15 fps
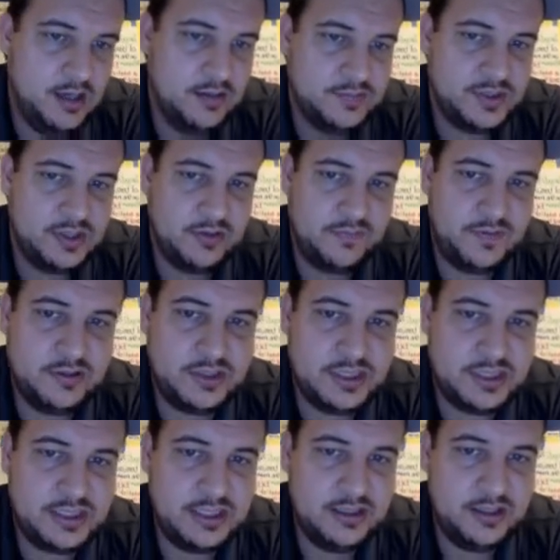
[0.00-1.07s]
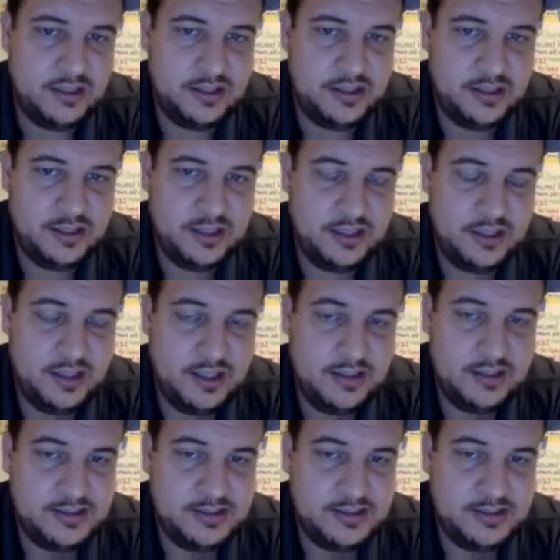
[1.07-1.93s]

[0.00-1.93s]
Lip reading: So if you're just getting on here, and